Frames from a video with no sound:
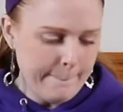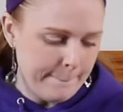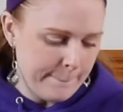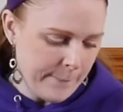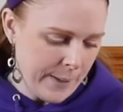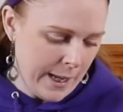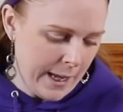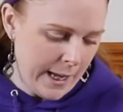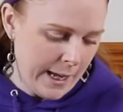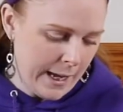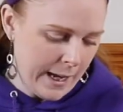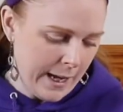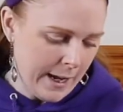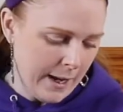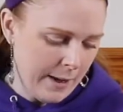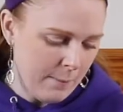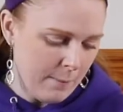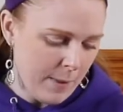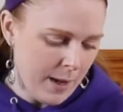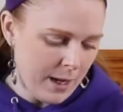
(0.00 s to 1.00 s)

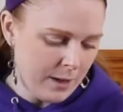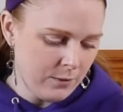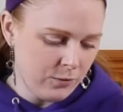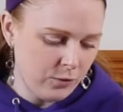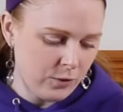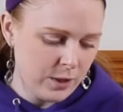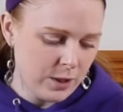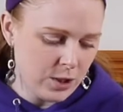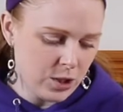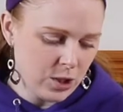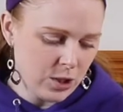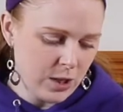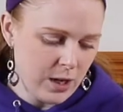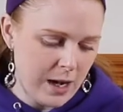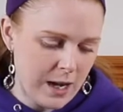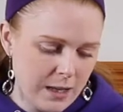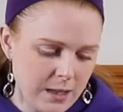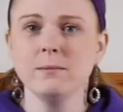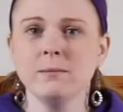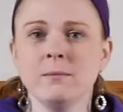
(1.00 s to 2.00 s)
by Matt Frazier
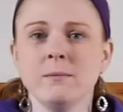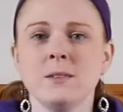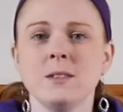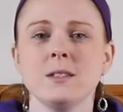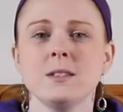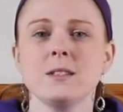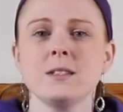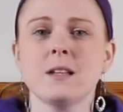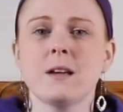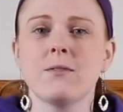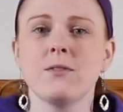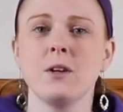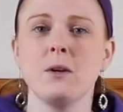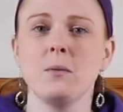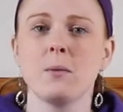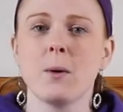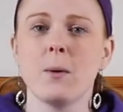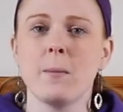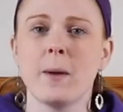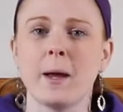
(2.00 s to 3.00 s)
and
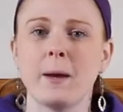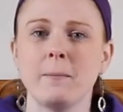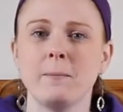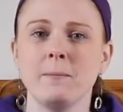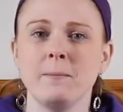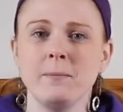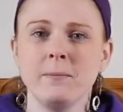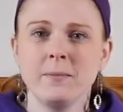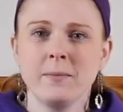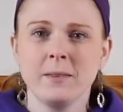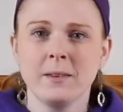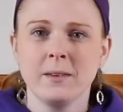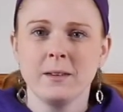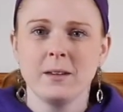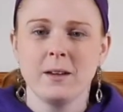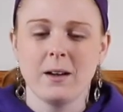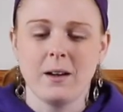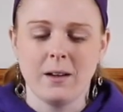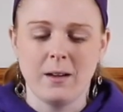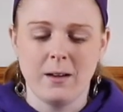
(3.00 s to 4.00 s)
Stephanie Romine.
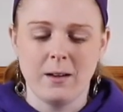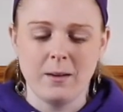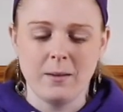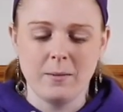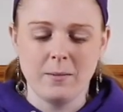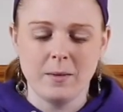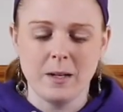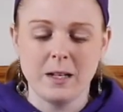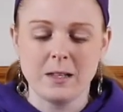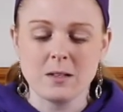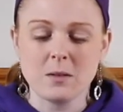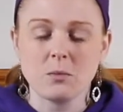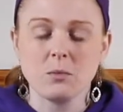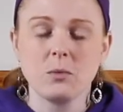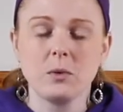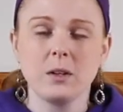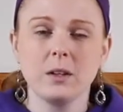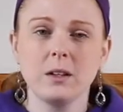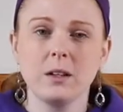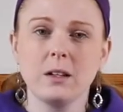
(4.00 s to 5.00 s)
It's a
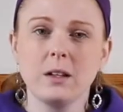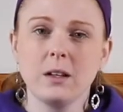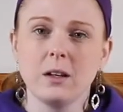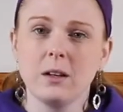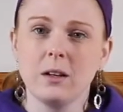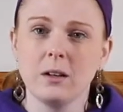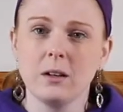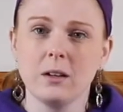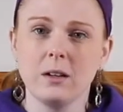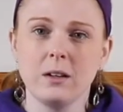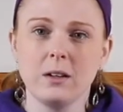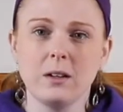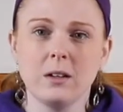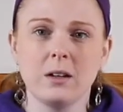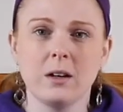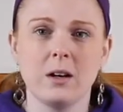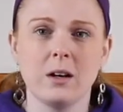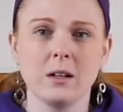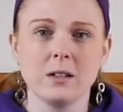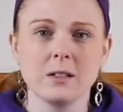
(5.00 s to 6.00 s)
really
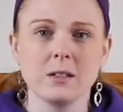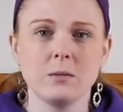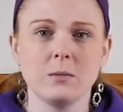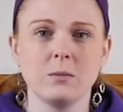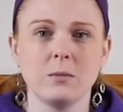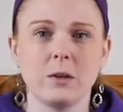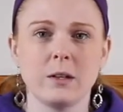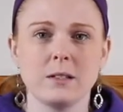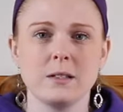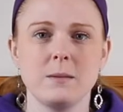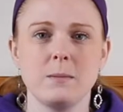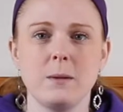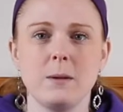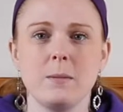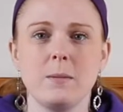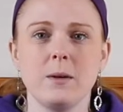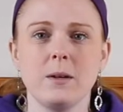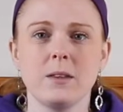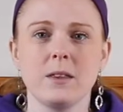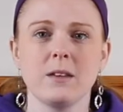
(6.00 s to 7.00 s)
good, awesome
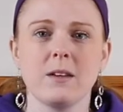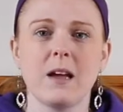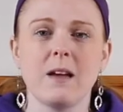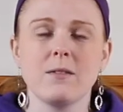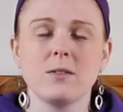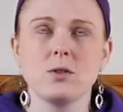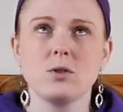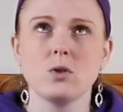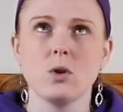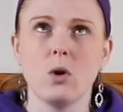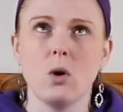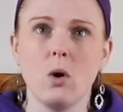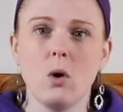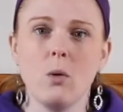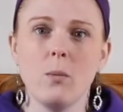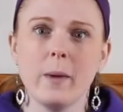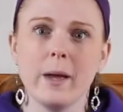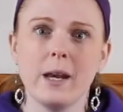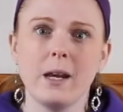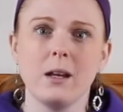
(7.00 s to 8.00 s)
recipe book. They have
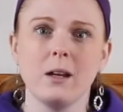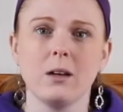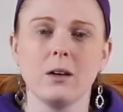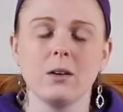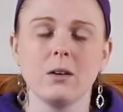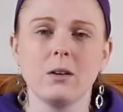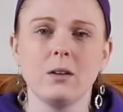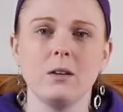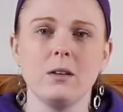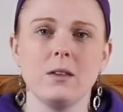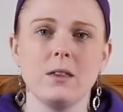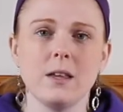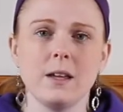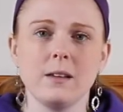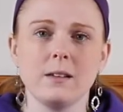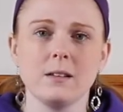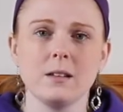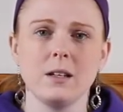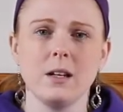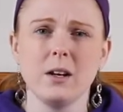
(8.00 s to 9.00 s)
so many good
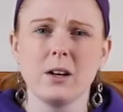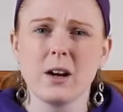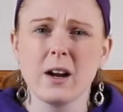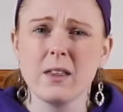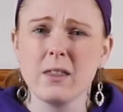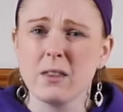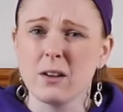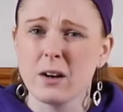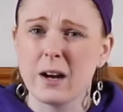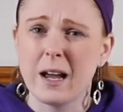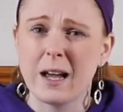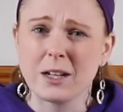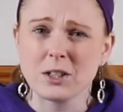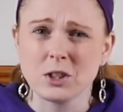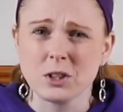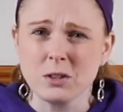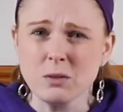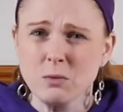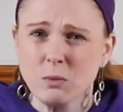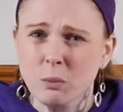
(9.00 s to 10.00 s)
things in here and they're
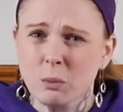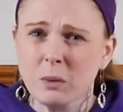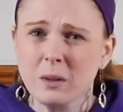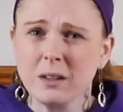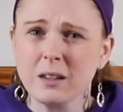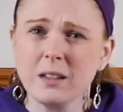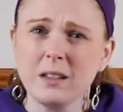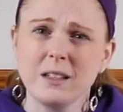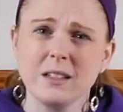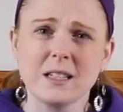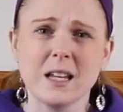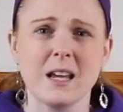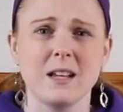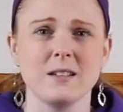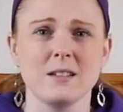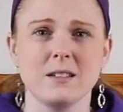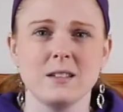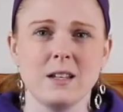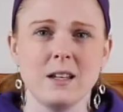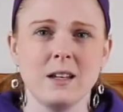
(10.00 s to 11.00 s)
actually really
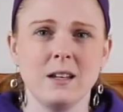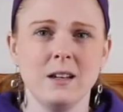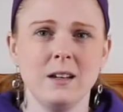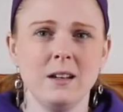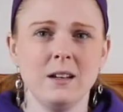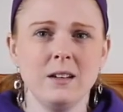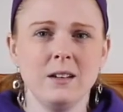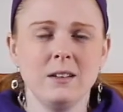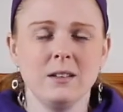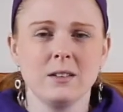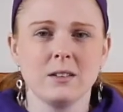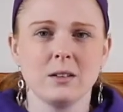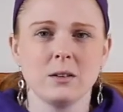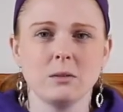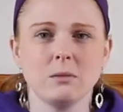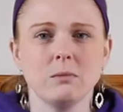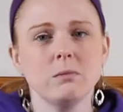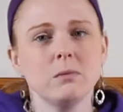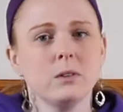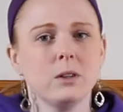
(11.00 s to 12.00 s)
tasty.
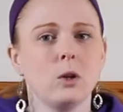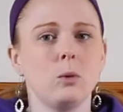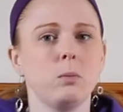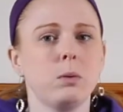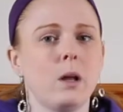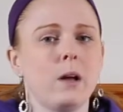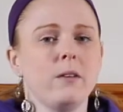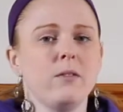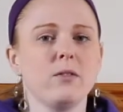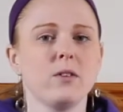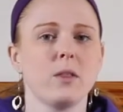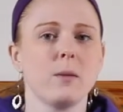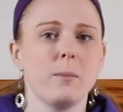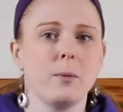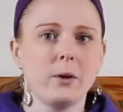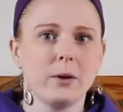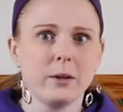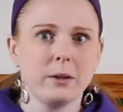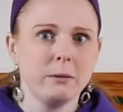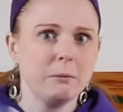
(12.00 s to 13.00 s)
So, little plug for the
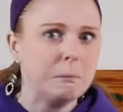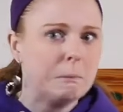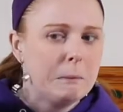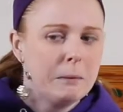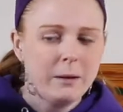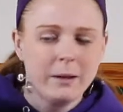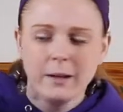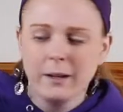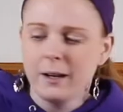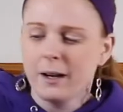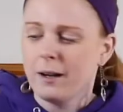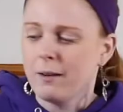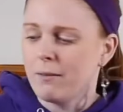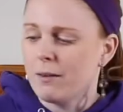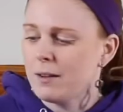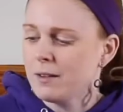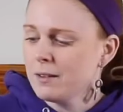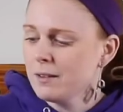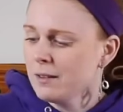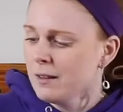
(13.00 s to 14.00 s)
book.
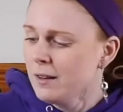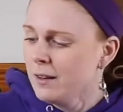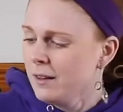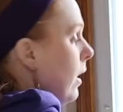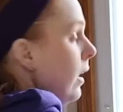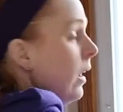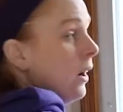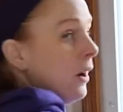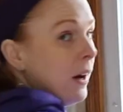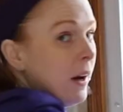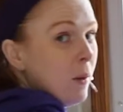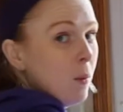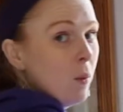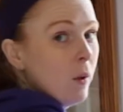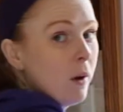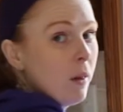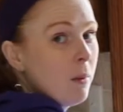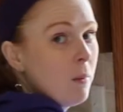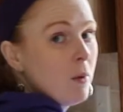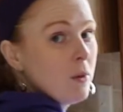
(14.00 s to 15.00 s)
Anyways, alright,
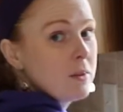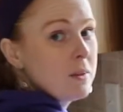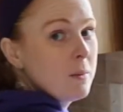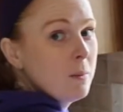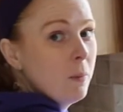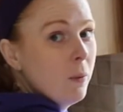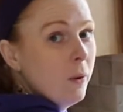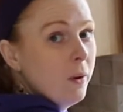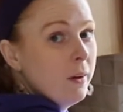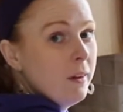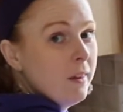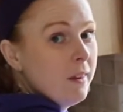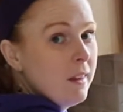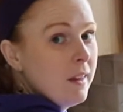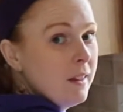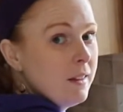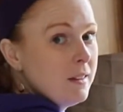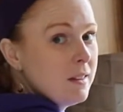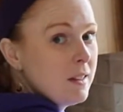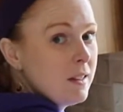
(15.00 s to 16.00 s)
one of the most important
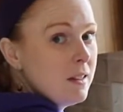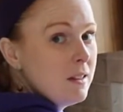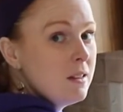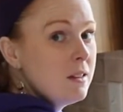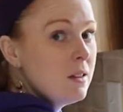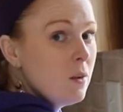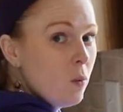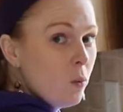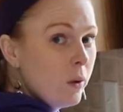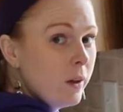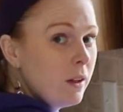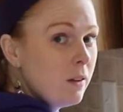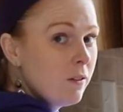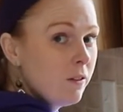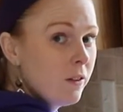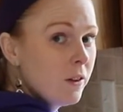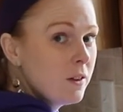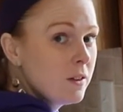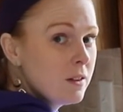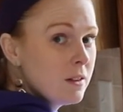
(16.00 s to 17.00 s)
things is when you
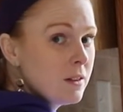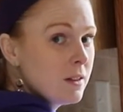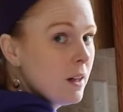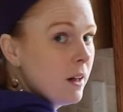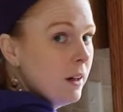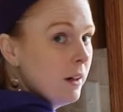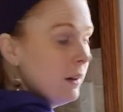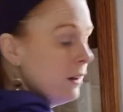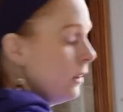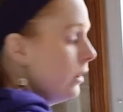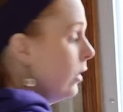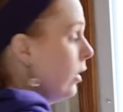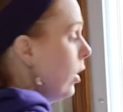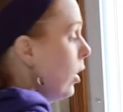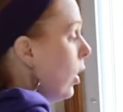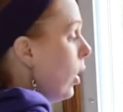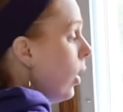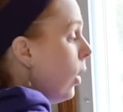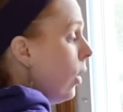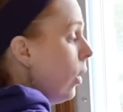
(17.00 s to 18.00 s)
first start,
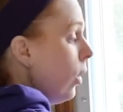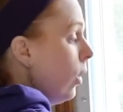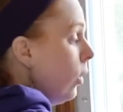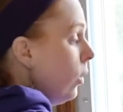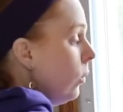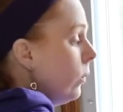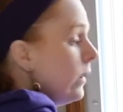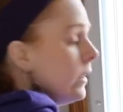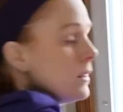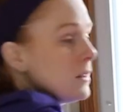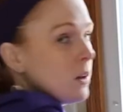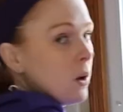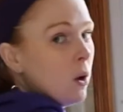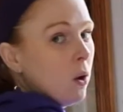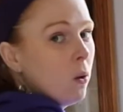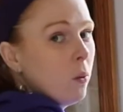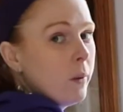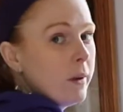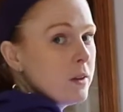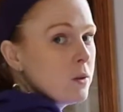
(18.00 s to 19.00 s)
always
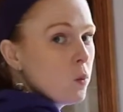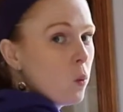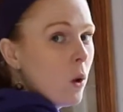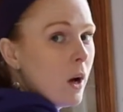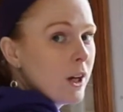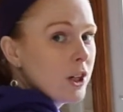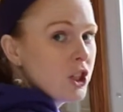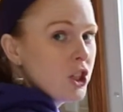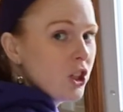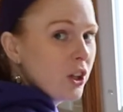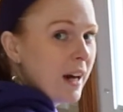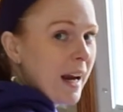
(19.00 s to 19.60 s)
wash your